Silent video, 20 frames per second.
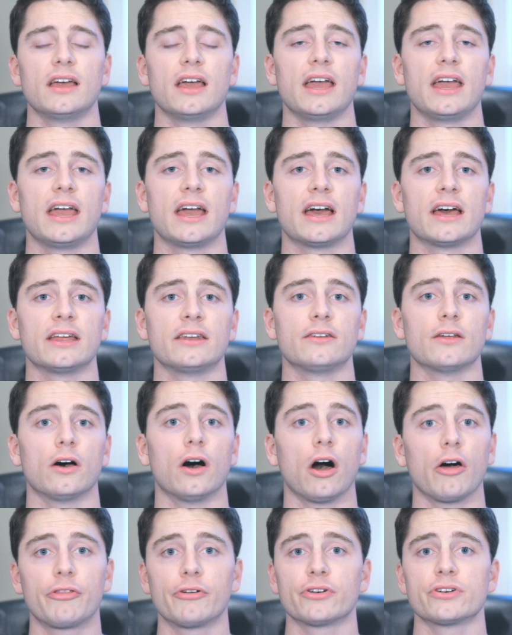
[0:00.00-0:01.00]
and
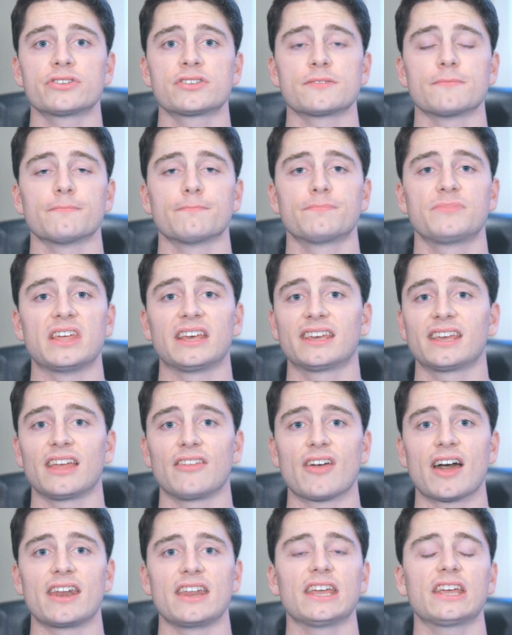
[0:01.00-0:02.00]
others thinking
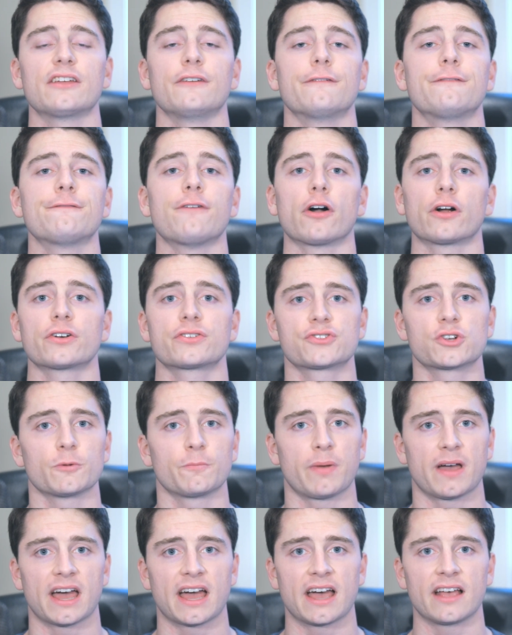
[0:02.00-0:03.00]
that it can far
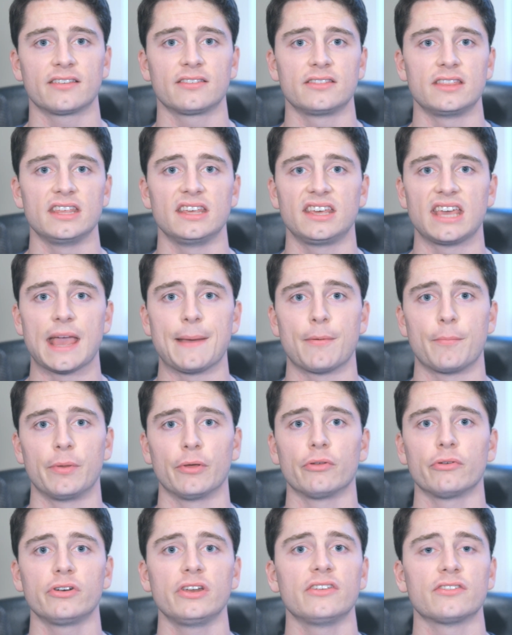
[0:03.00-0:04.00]
surpass the
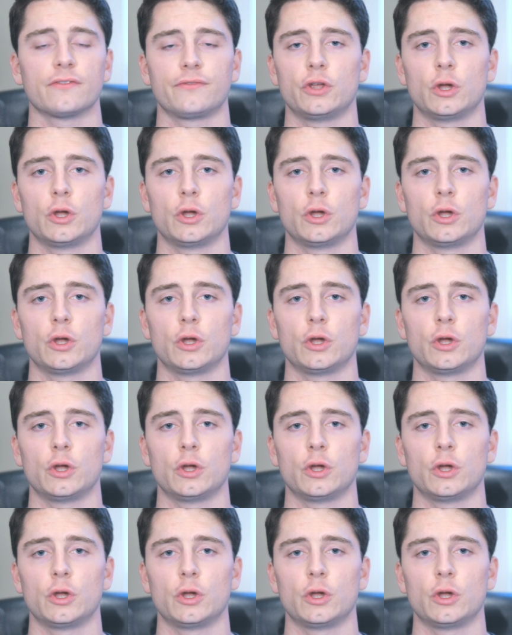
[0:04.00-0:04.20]
capabilities of